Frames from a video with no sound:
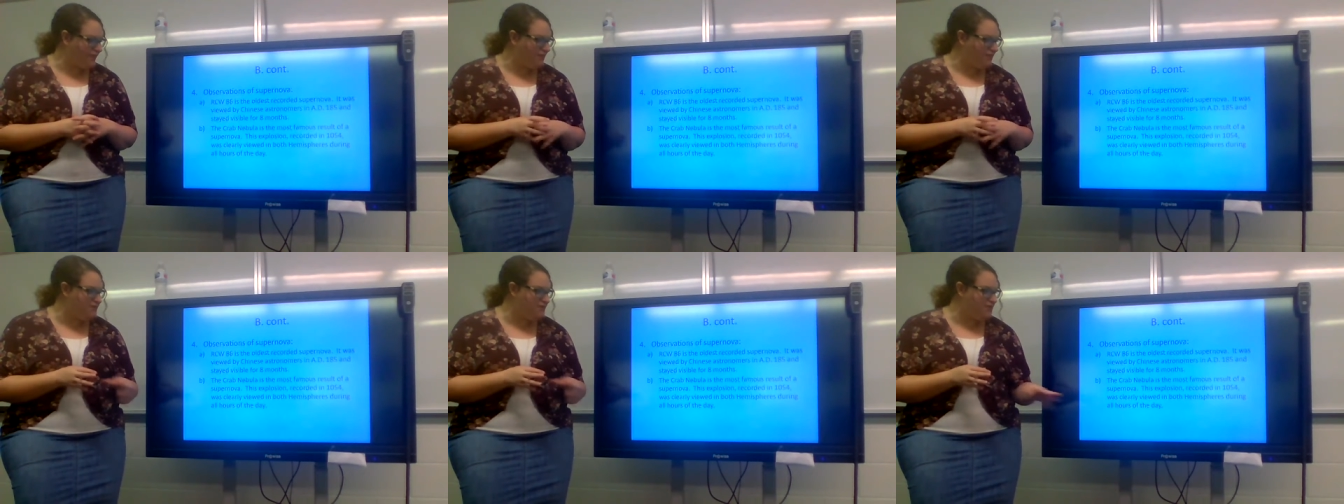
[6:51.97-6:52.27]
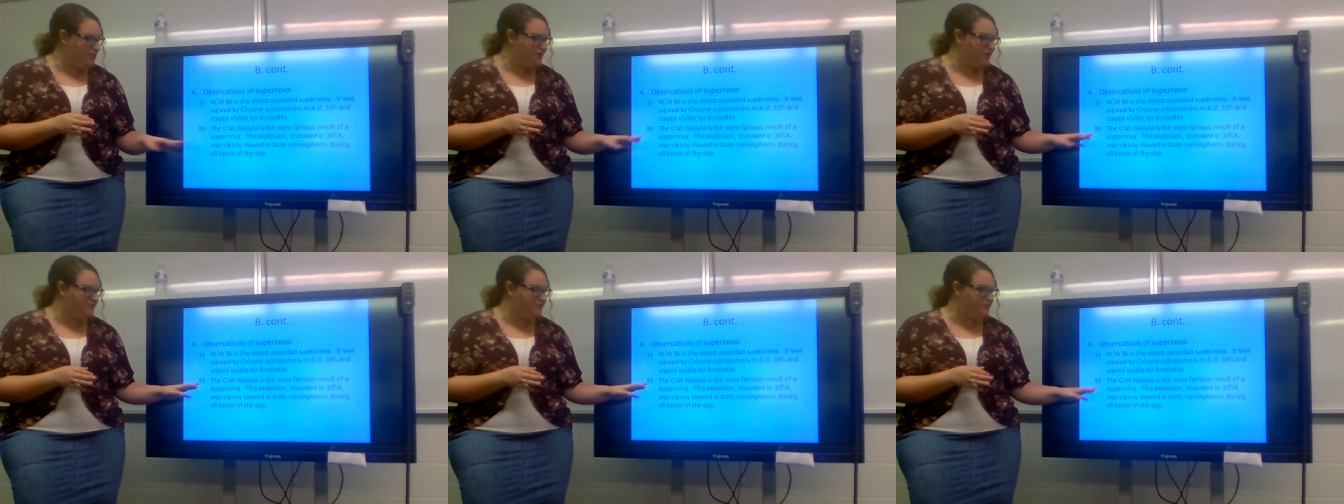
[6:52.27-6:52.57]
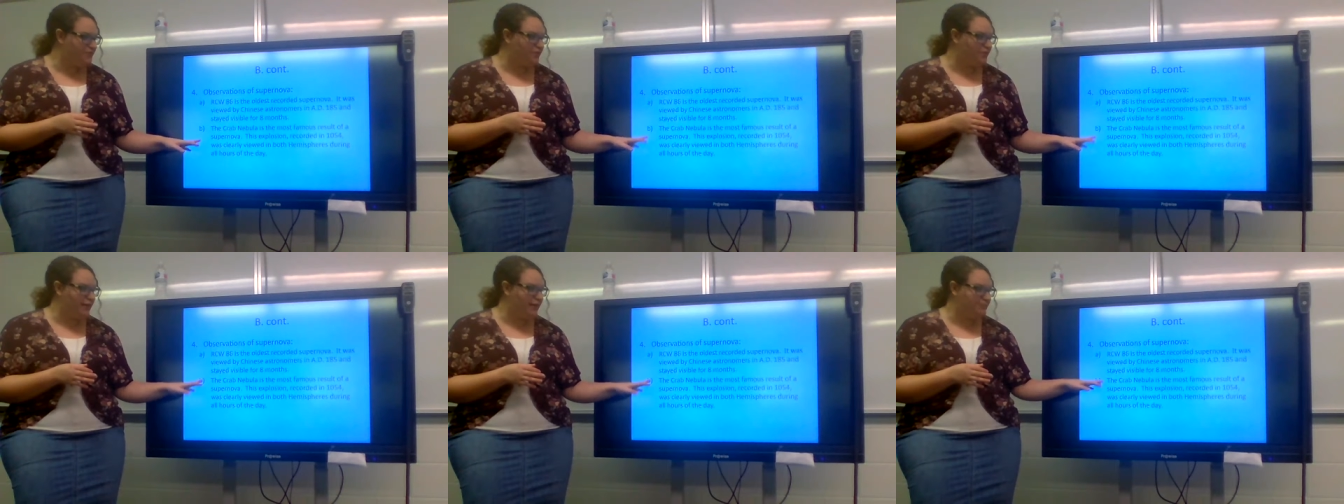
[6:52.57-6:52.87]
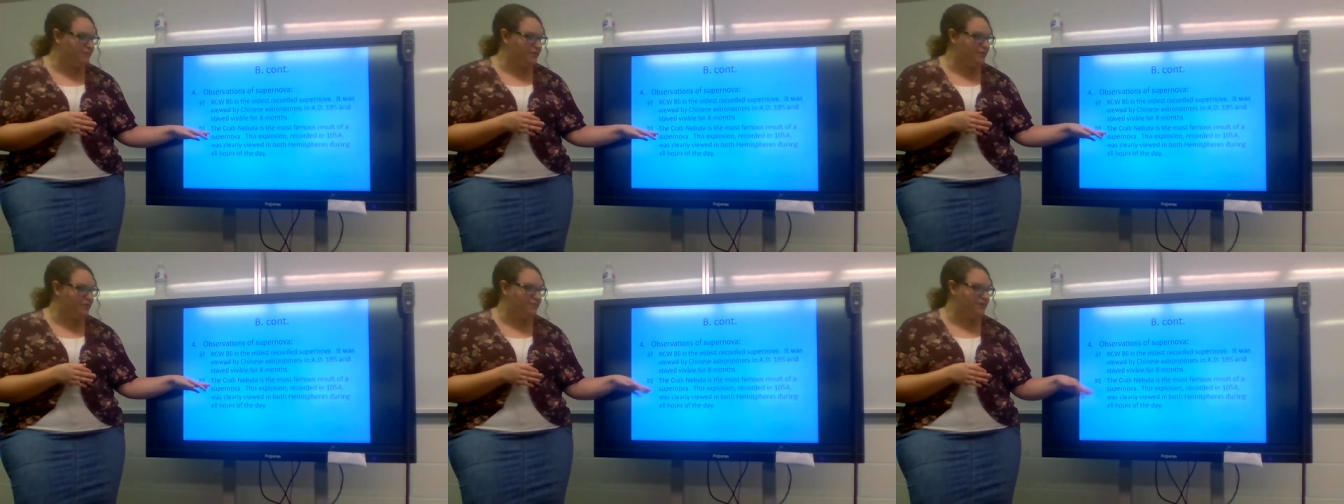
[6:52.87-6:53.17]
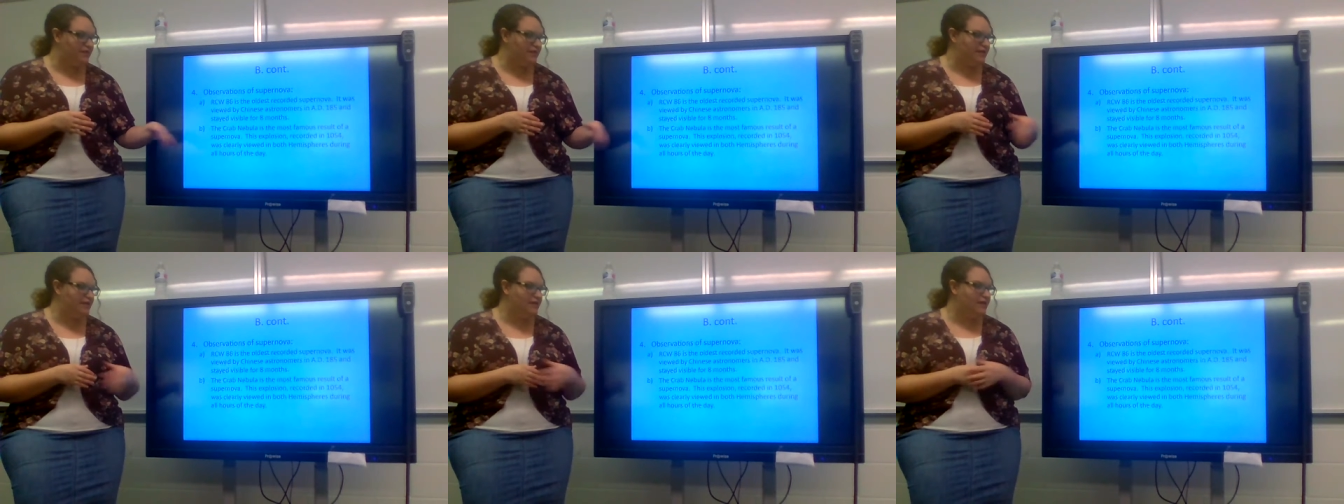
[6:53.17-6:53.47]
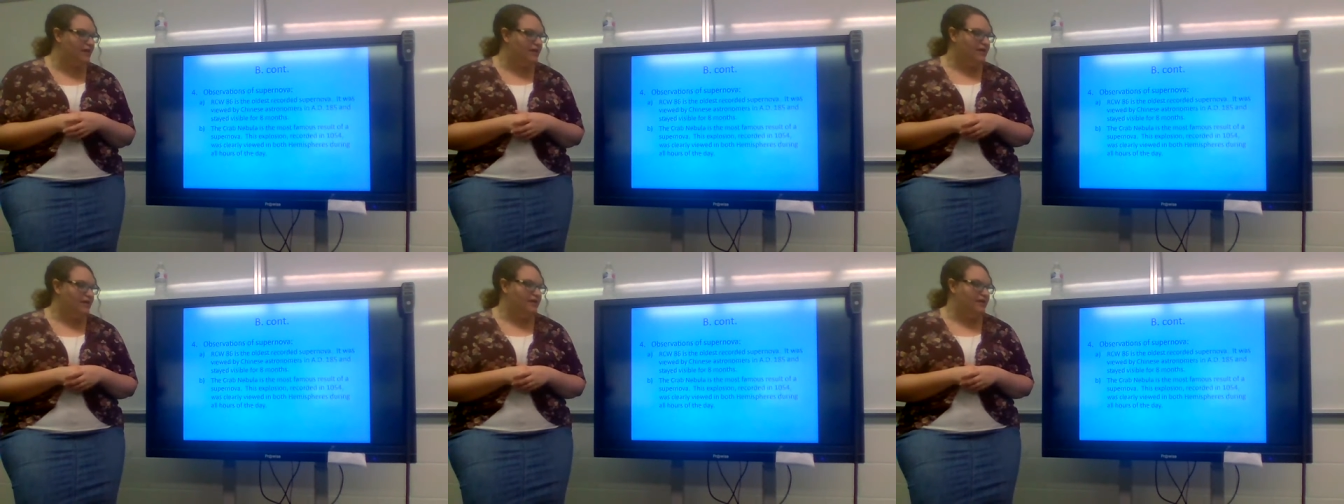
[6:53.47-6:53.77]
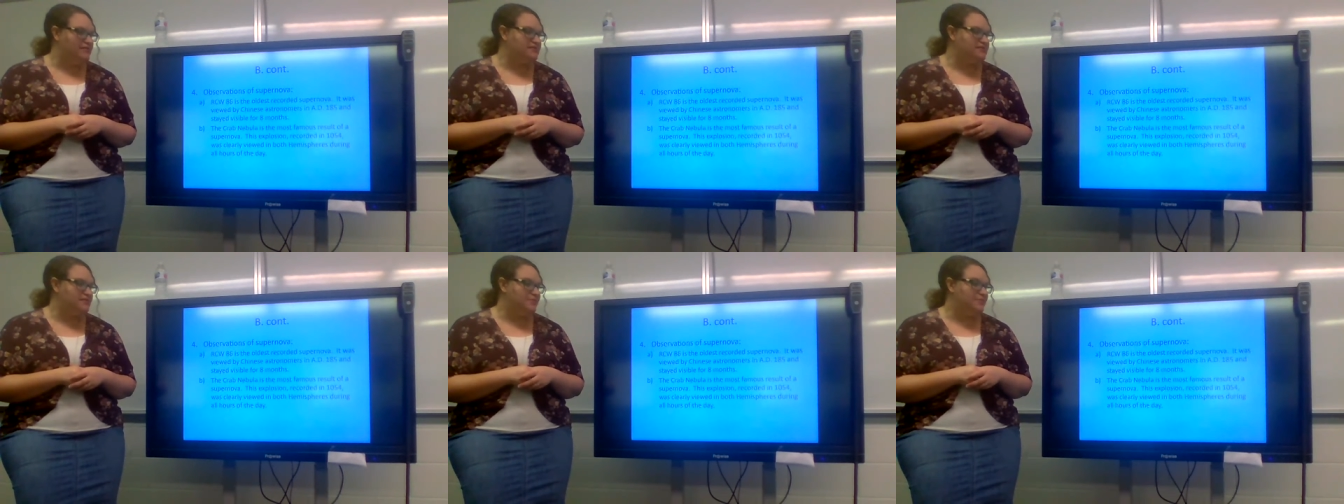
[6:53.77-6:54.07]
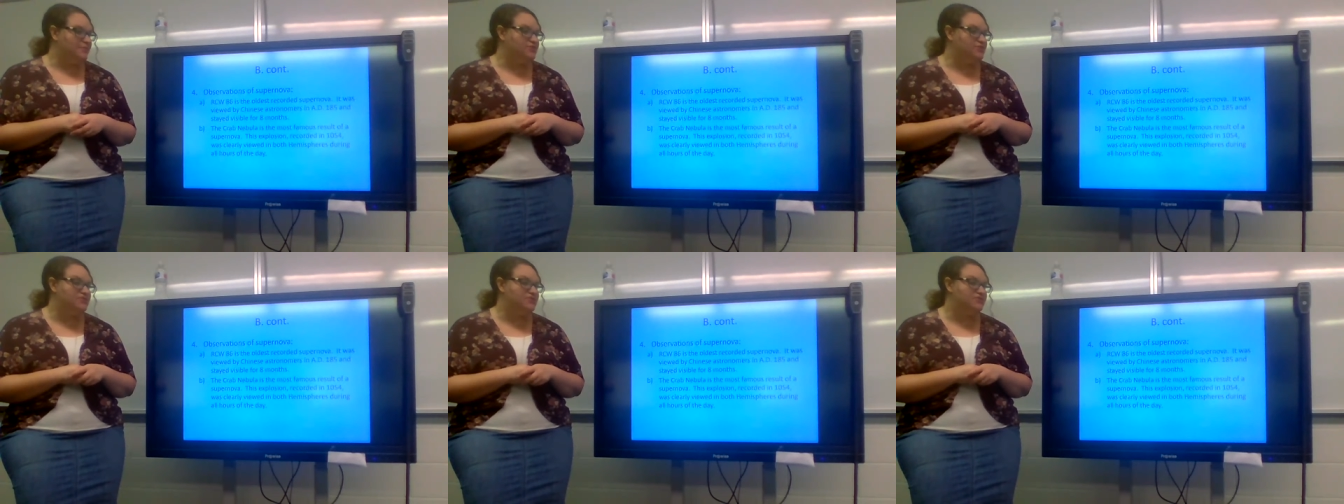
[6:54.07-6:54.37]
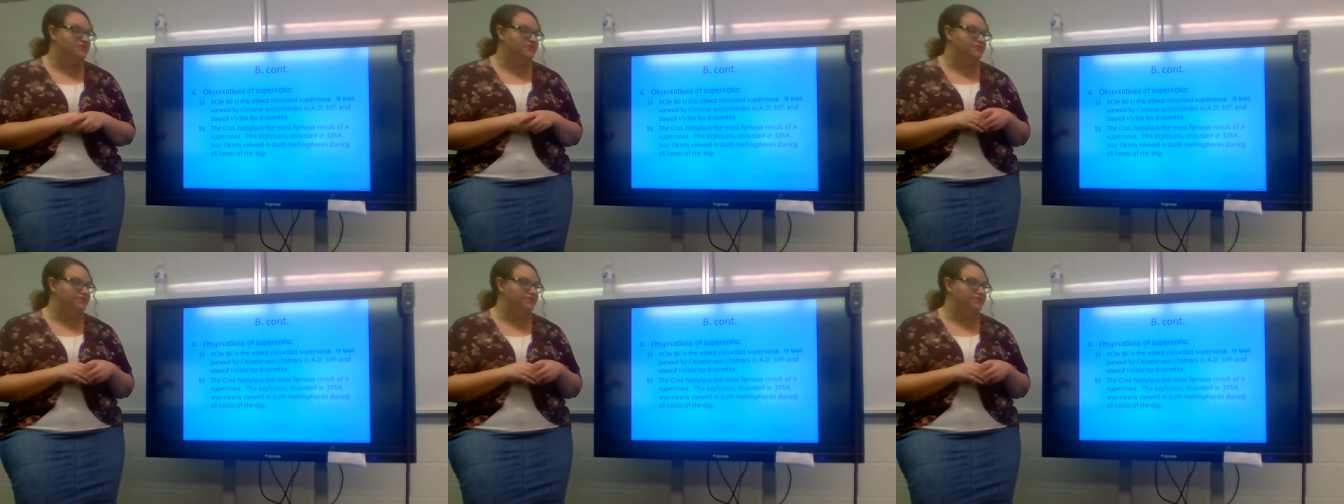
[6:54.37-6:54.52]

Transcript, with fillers: And then you have the Crab Nebula, is the most